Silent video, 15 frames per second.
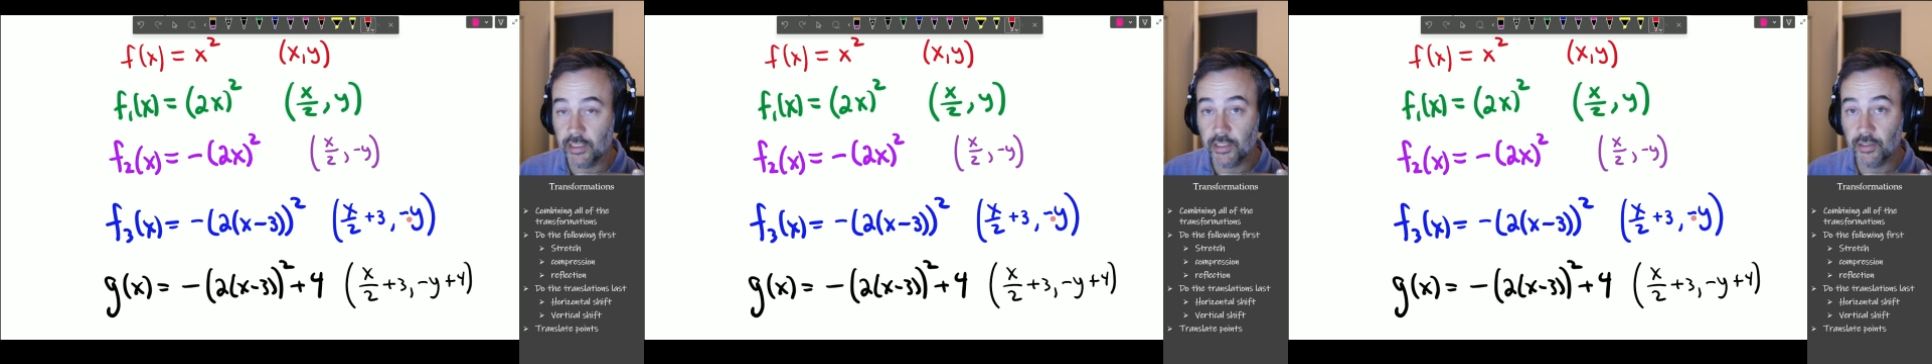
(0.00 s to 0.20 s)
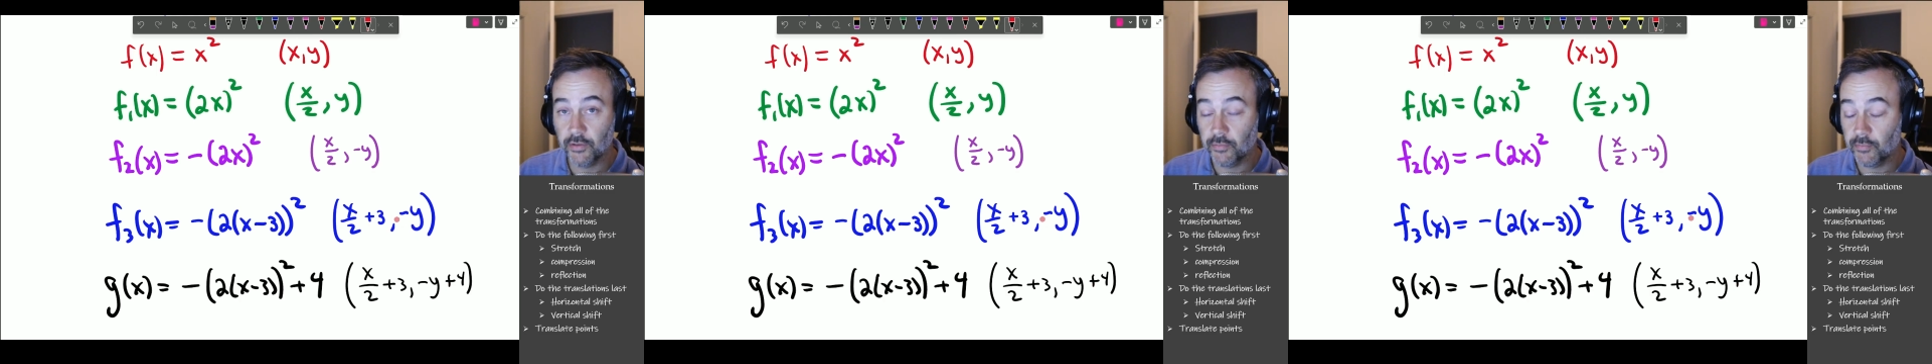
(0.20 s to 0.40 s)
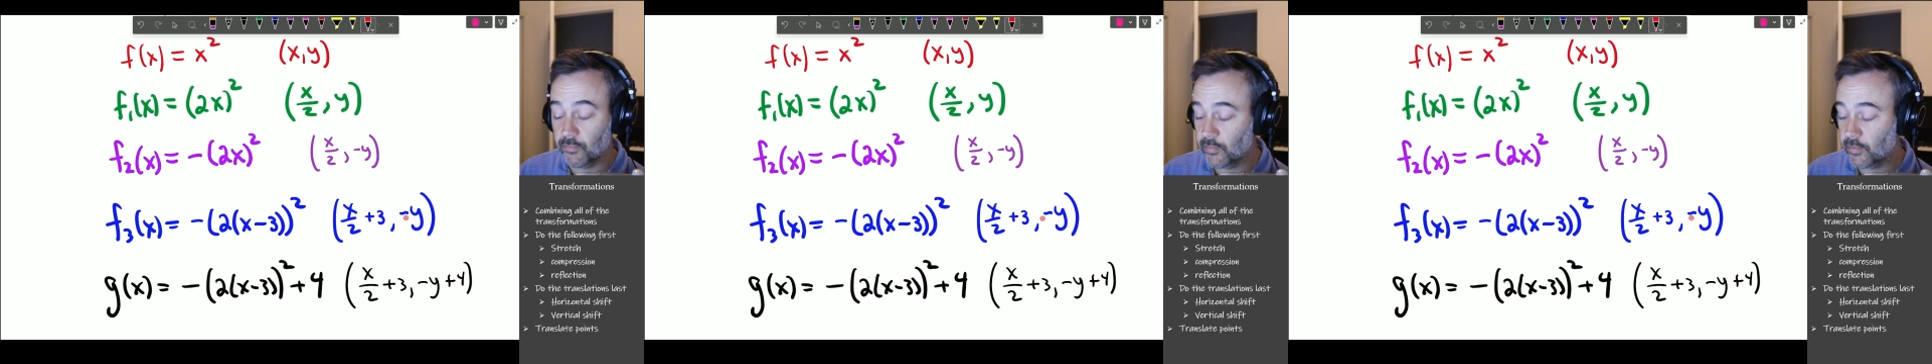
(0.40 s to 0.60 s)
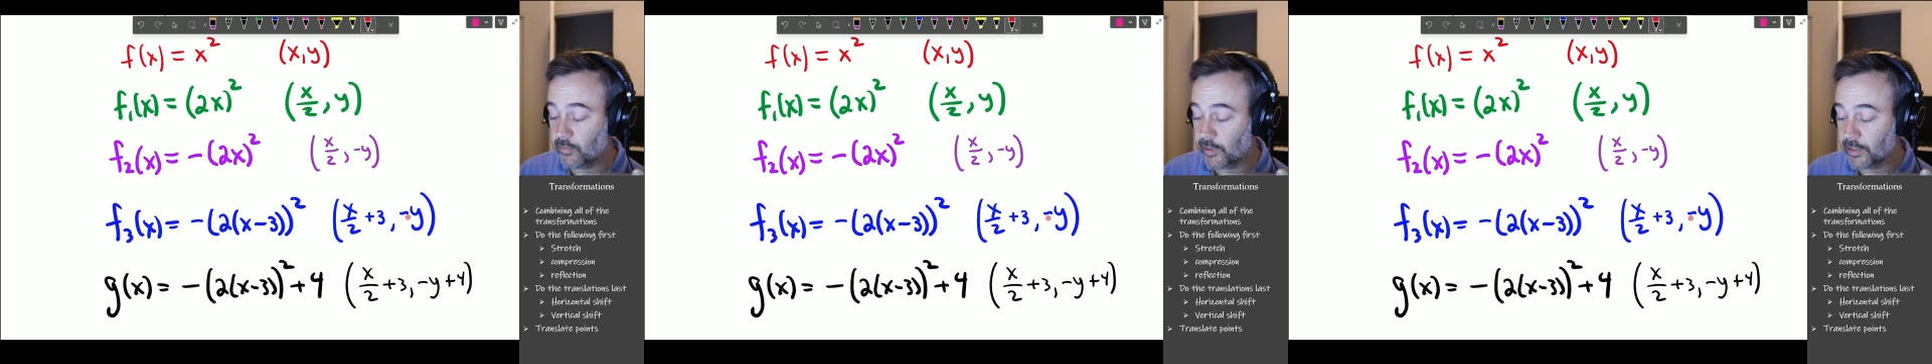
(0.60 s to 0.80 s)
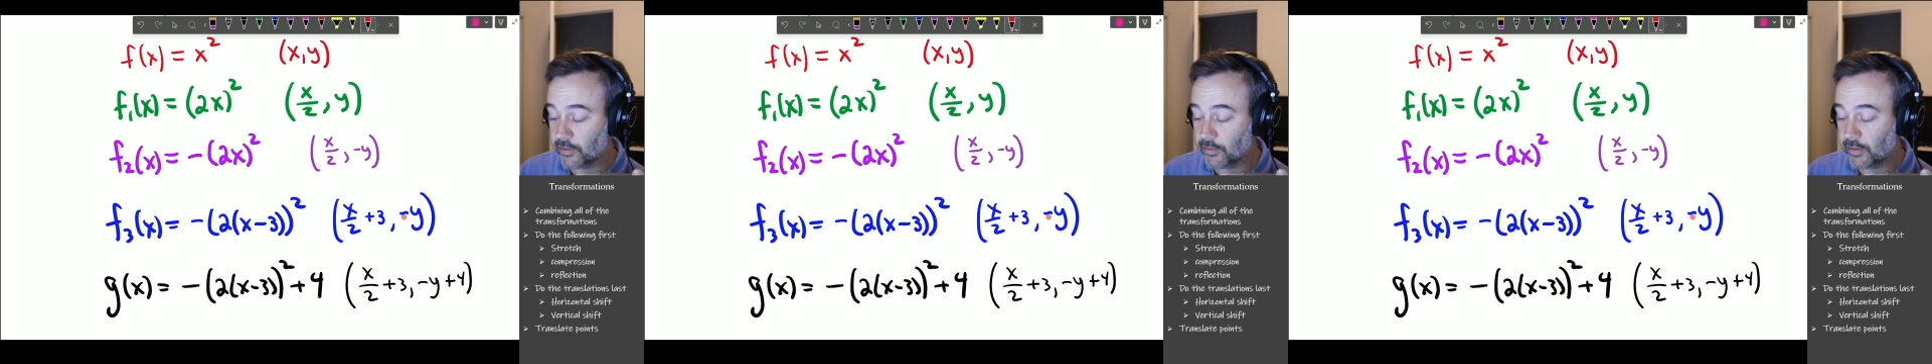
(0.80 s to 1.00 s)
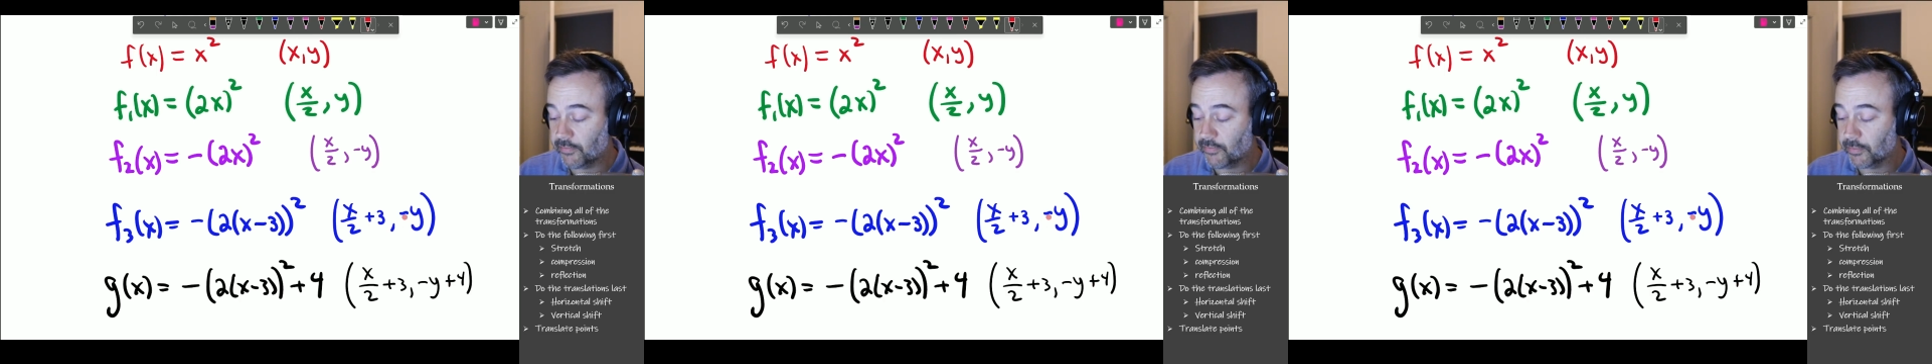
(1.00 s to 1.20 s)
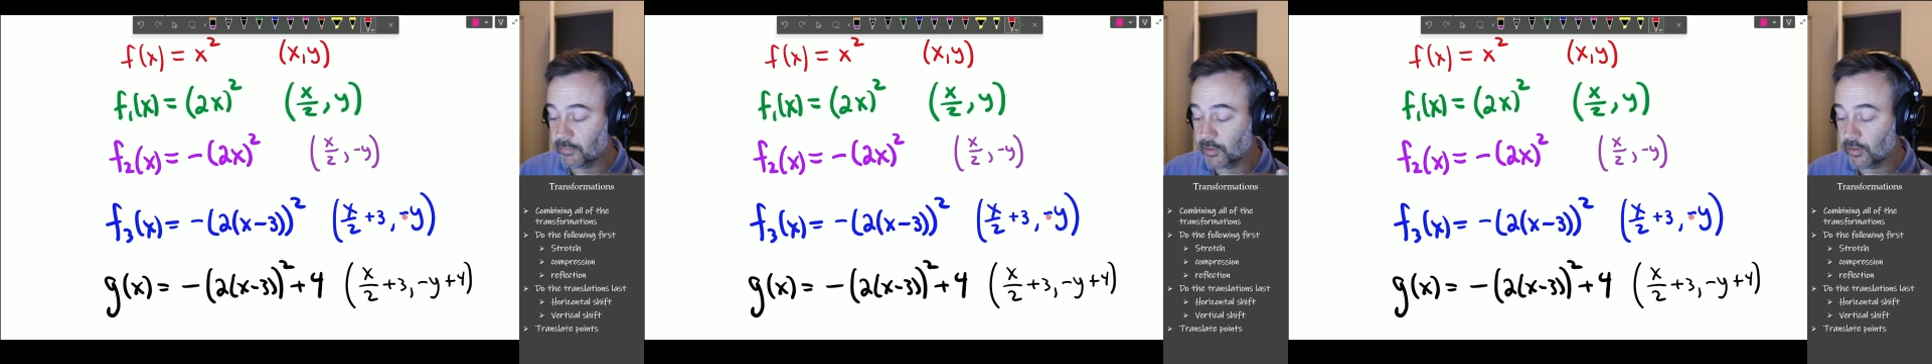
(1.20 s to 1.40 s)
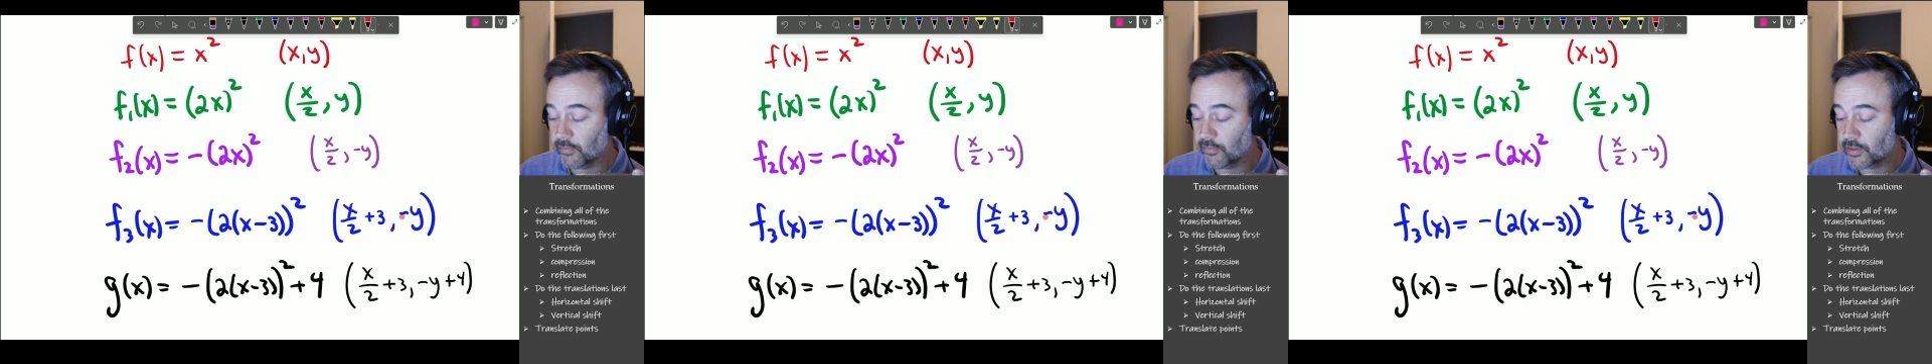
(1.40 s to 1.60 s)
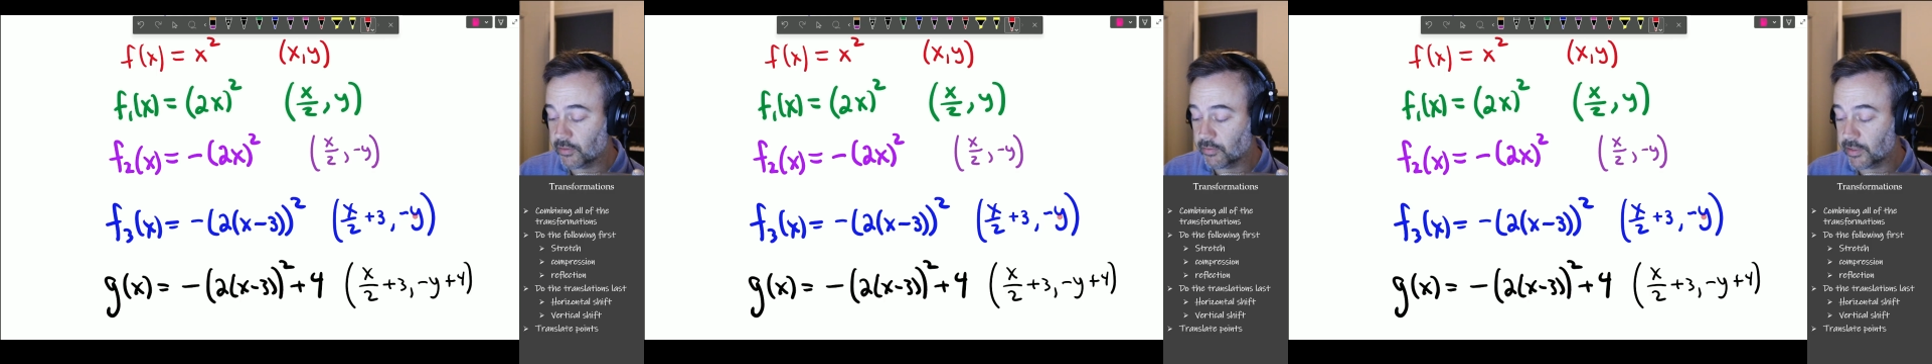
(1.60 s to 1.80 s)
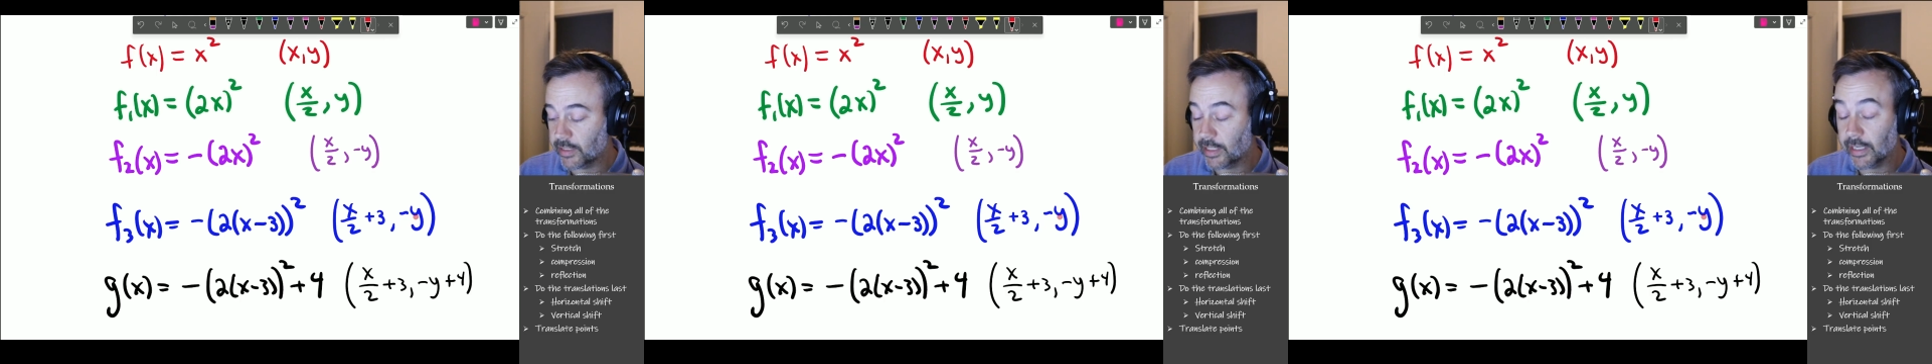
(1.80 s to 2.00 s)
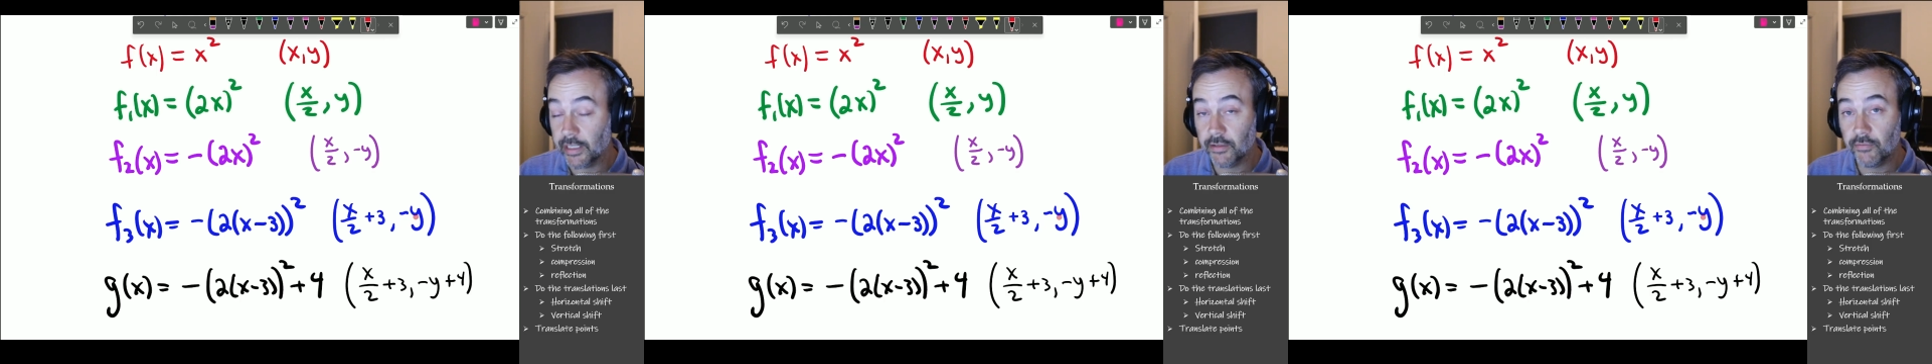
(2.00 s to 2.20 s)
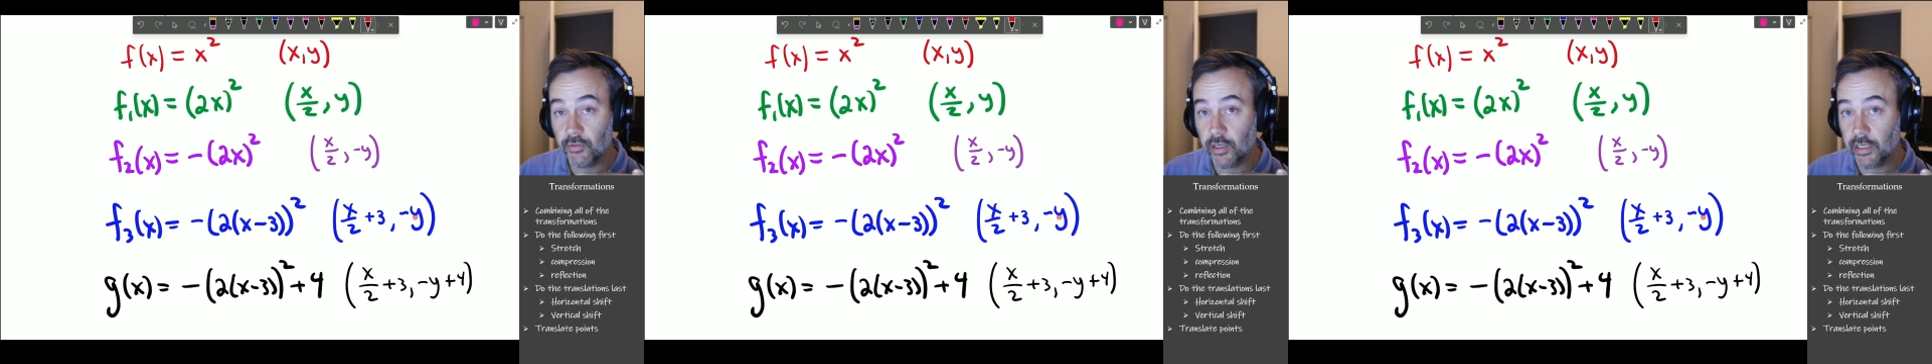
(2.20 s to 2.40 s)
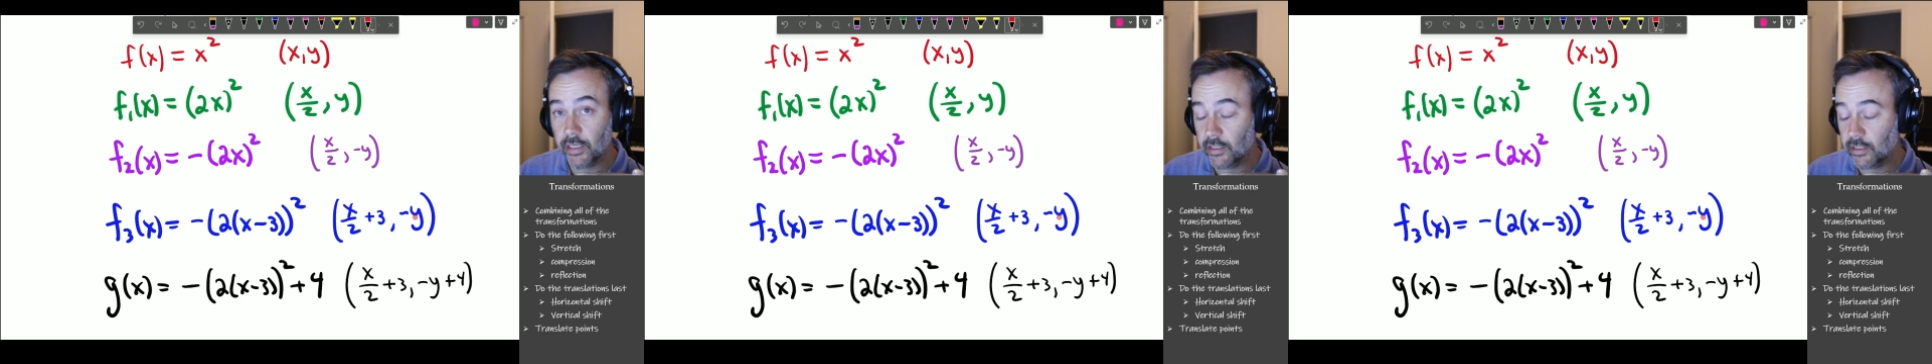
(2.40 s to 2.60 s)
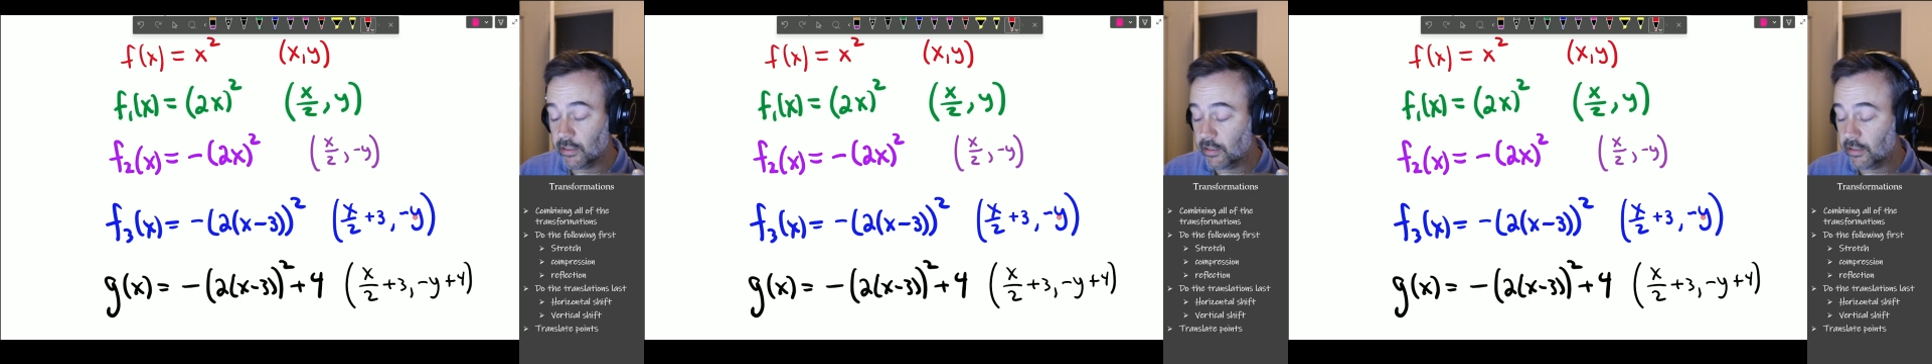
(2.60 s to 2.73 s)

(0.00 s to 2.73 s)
So we had already flipped it over, so it was -y.